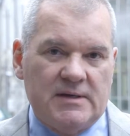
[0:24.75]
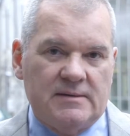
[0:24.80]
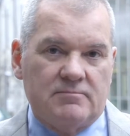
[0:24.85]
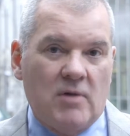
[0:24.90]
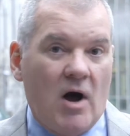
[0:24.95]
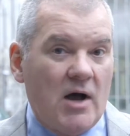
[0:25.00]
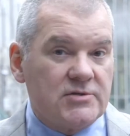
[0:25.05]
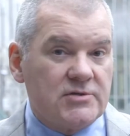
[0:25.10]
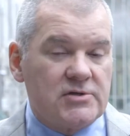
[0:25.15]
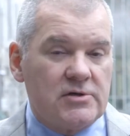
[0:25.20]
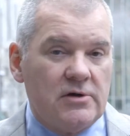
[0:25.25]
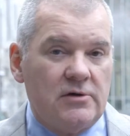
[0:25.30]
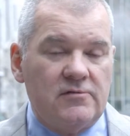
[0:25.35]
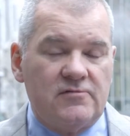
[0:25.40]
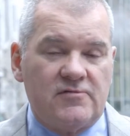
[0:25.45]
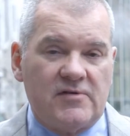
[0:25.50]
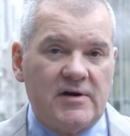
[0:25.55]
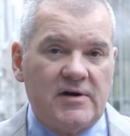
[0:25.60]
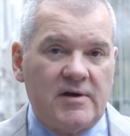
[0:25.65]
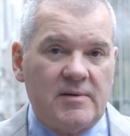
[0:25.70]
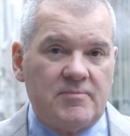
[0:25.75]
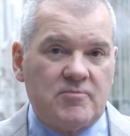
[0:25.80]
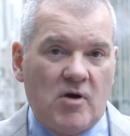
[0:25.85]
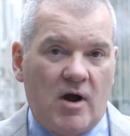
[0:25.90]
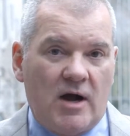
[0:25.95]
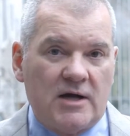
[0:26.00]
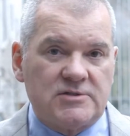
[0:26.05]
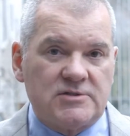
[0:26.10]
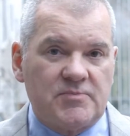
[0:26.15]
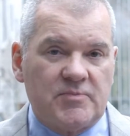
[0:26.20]
Moscow, very
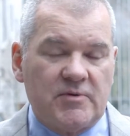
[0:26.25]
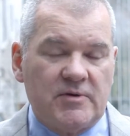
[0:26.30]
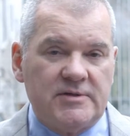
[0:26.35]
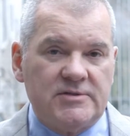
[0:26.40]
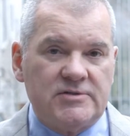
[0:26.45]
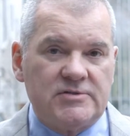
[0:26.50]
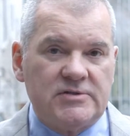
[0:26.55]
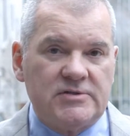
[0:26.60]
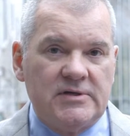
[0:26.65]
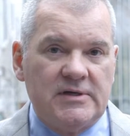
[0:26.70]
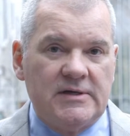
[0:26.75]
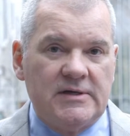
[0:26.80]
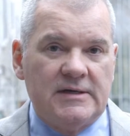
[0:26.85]
prosperous,